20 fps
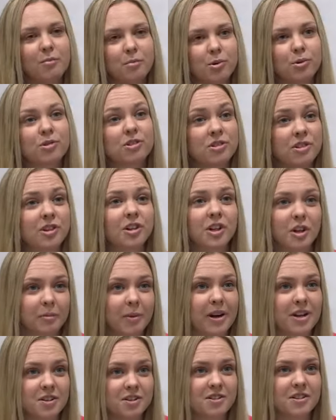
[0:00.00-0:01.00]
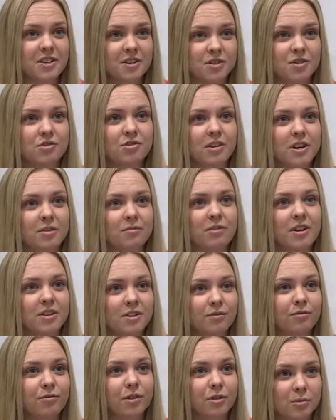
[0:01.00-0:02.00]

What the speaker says: important to look at a patient's history and reason for